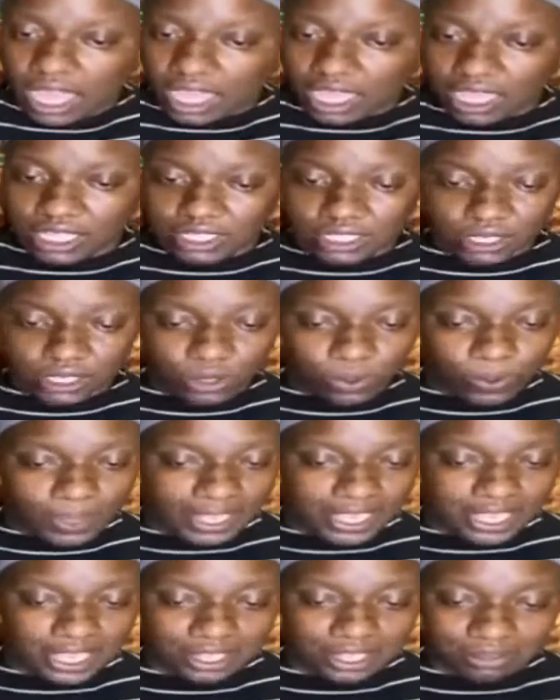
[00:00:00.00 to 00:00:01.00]
It's a
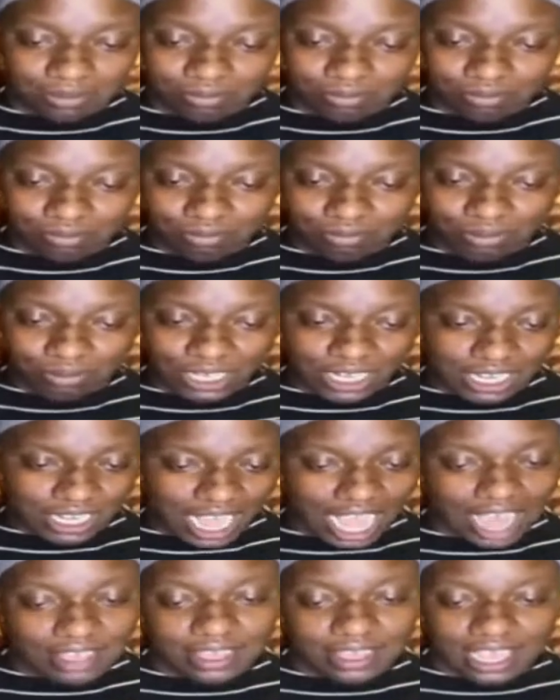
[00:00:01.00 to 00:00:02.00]
quickie, but
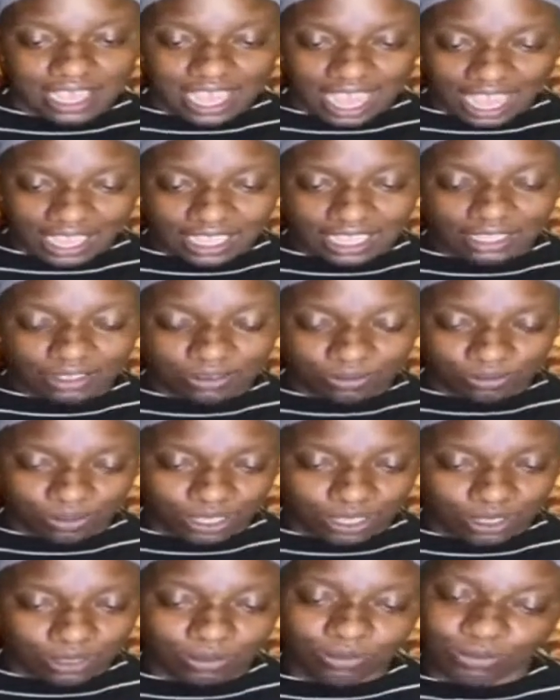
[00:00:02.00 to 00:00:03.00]
I think we
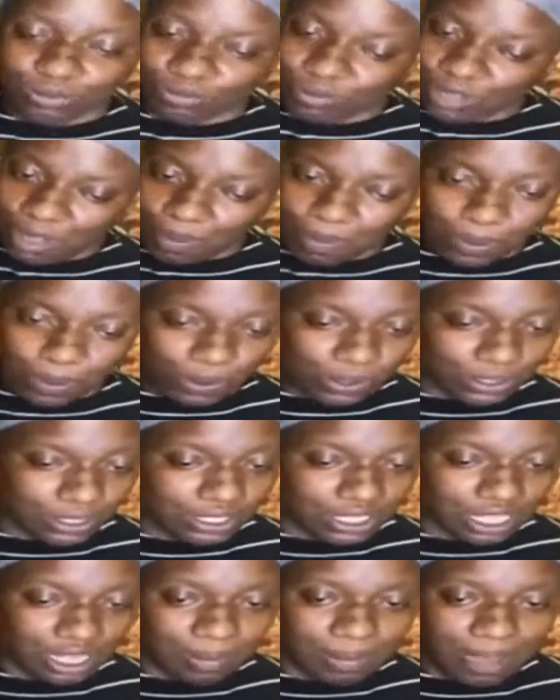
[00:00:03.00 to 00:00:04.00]
could pull
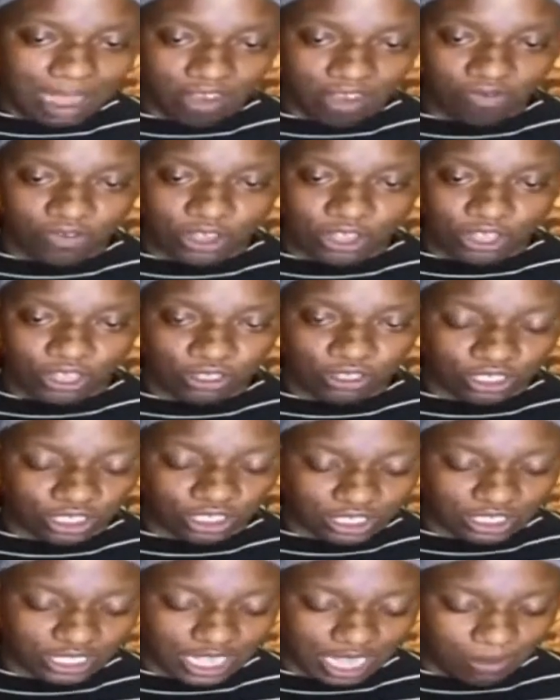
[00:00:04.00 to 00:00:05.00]
some out for you. You
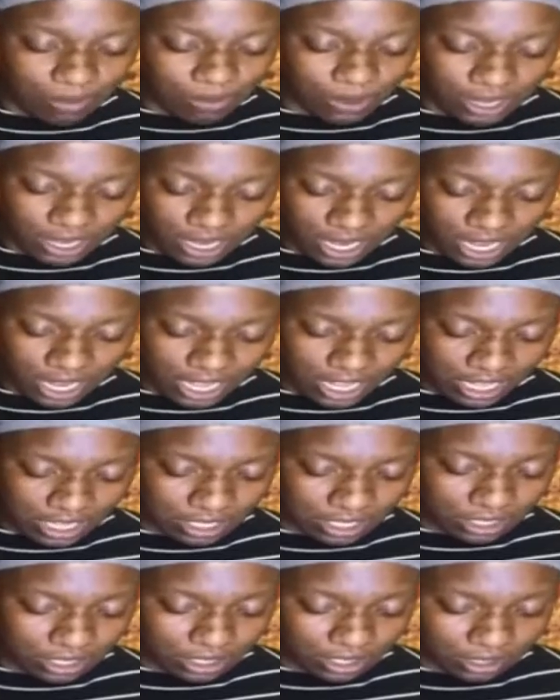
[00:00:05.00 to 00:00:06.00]
just type what it
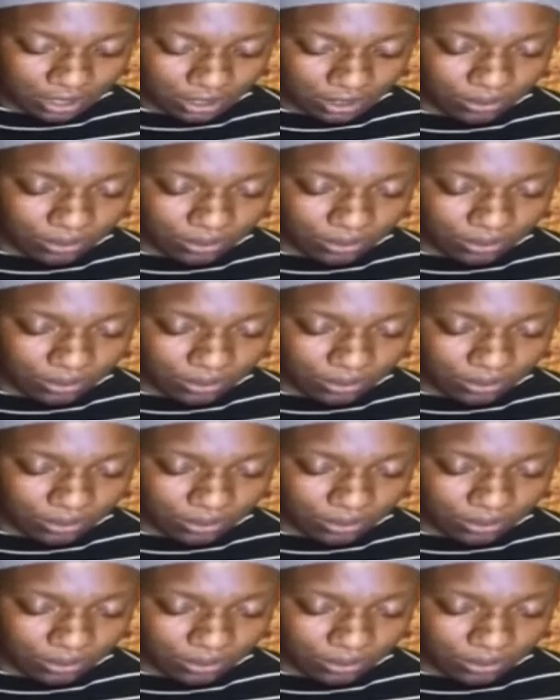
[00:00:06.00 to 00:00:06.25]
is.